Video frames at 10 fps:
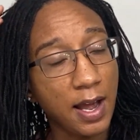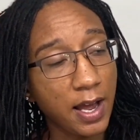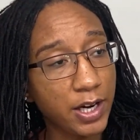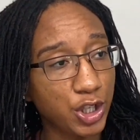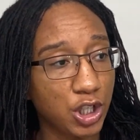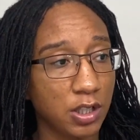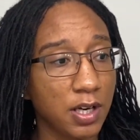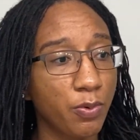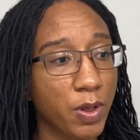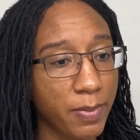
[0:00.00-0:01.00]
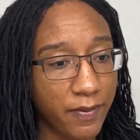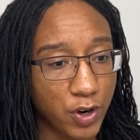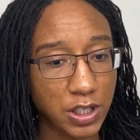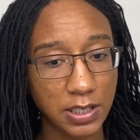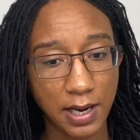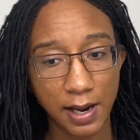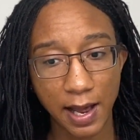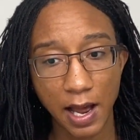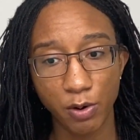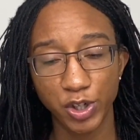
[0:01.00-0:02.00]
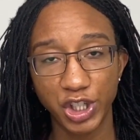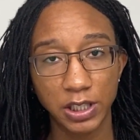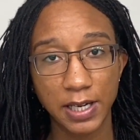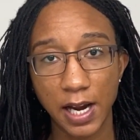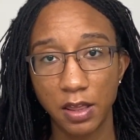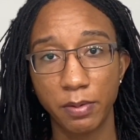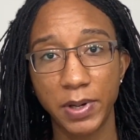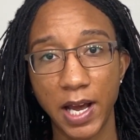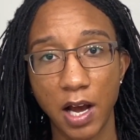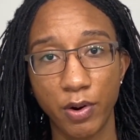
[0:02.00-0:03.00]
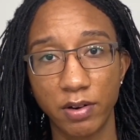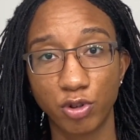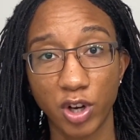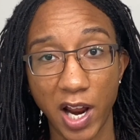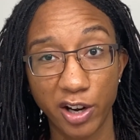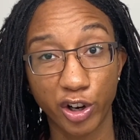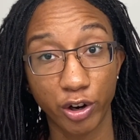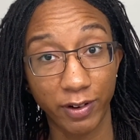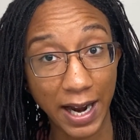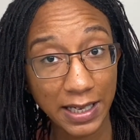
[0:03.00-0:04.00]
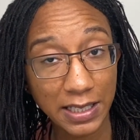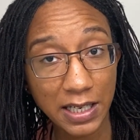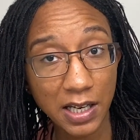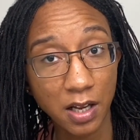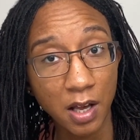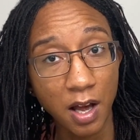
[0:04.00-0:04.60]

Initially with my first set, I was just taking them down and kind of correct it.